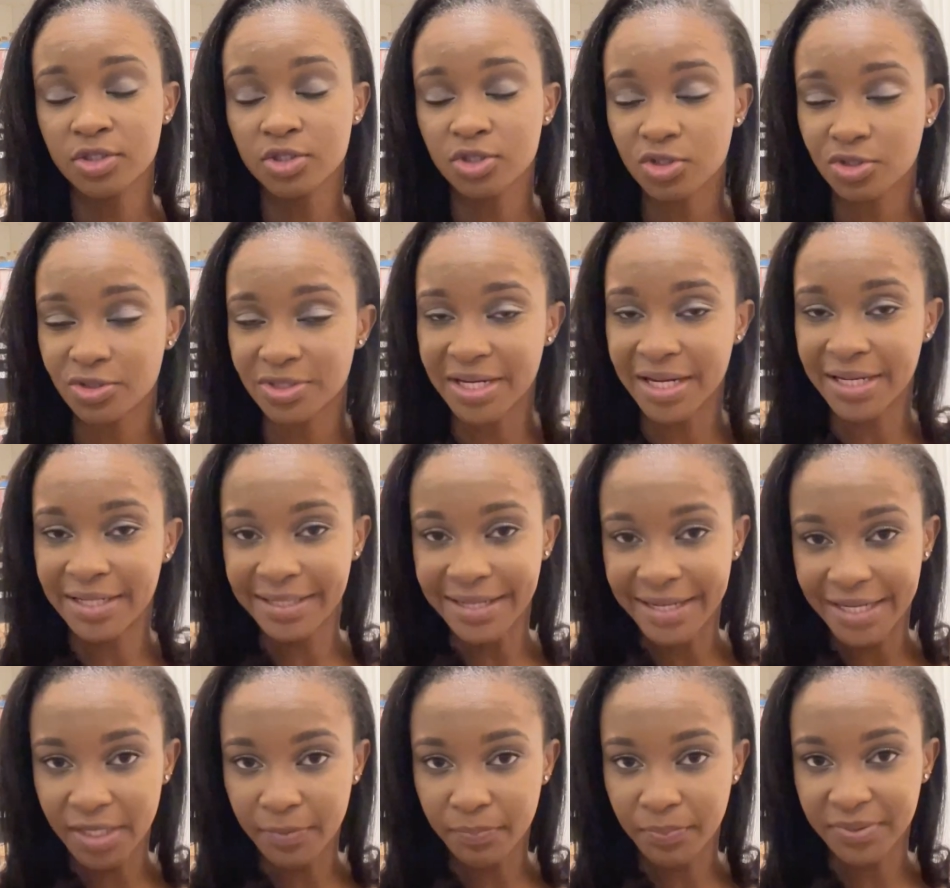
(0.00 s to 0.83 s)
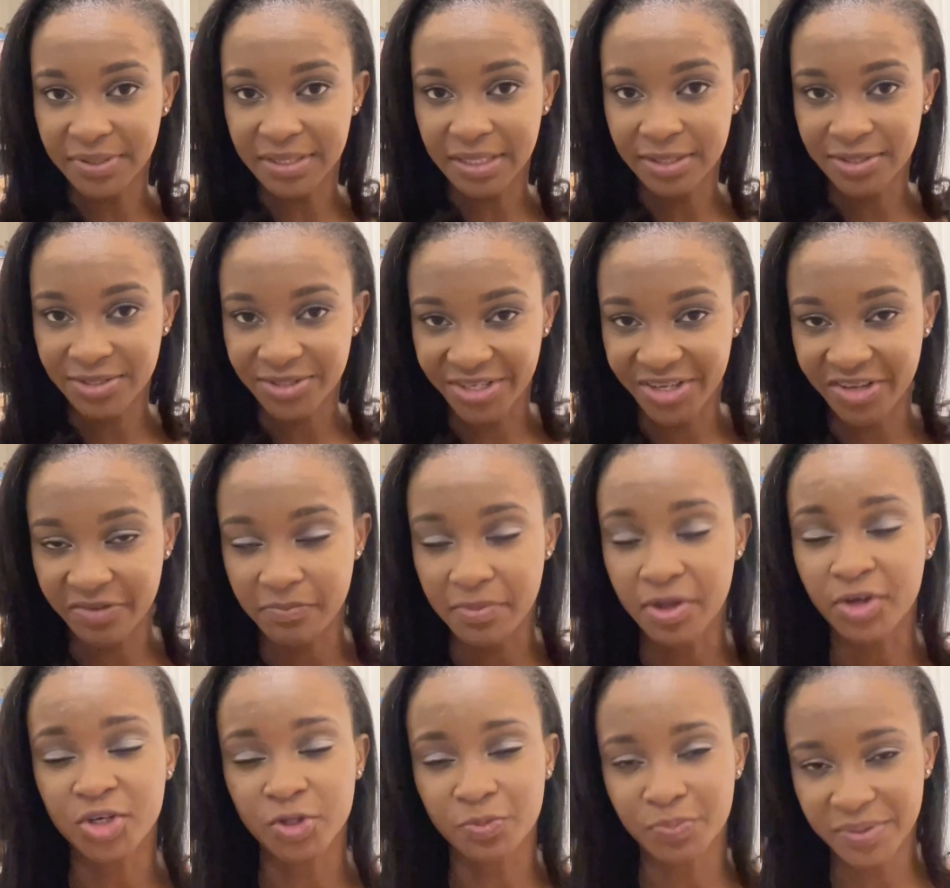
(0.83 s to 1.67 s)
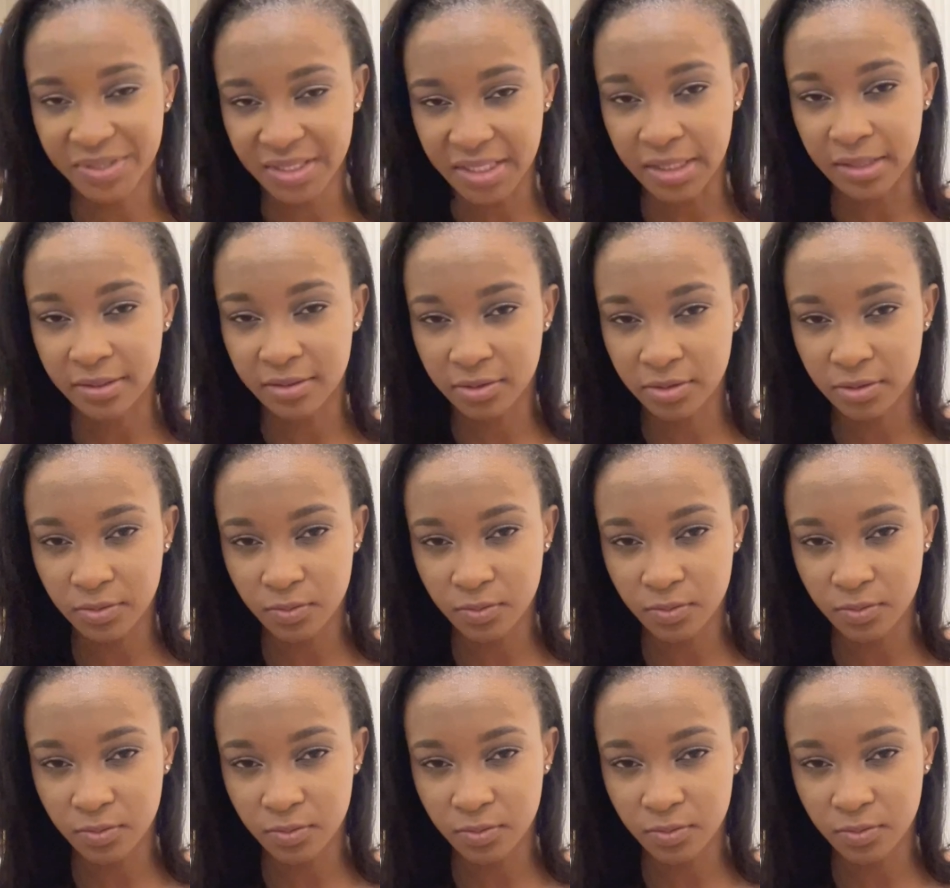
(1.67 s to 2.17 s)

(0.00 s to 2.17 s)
to that 90% to give me 100%